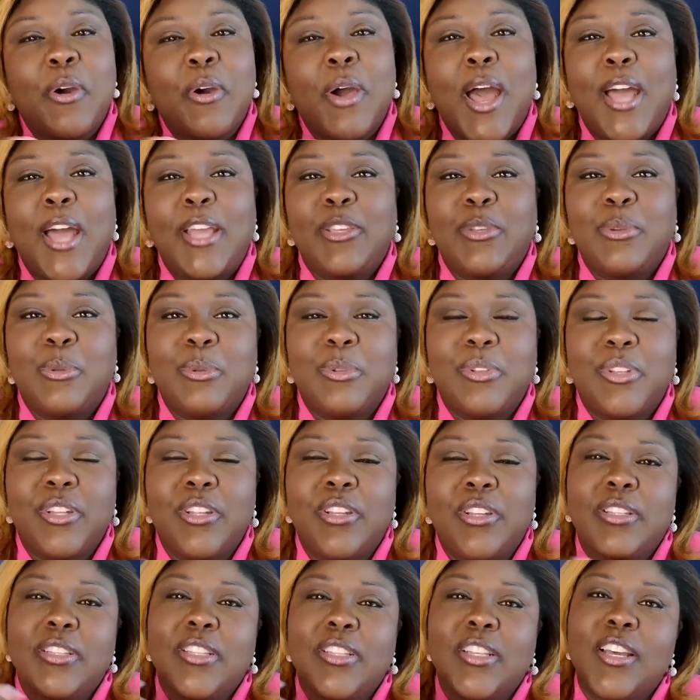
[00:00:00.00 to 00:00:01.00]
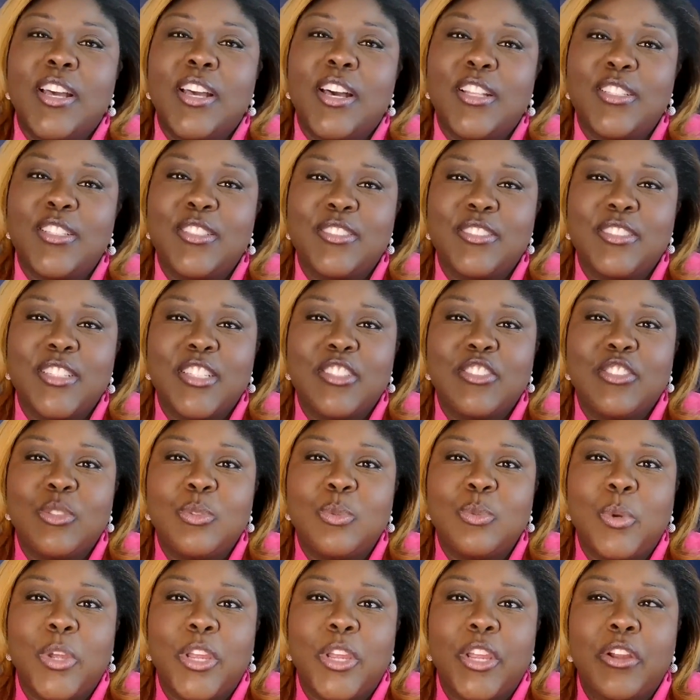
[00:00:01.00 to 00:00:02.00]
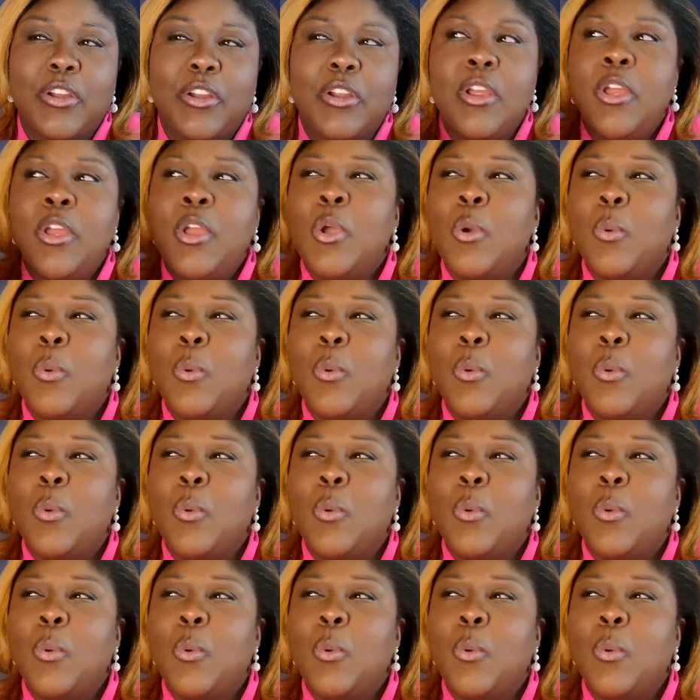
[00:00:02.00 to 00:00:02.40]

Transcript: how you look, the colors that you wear,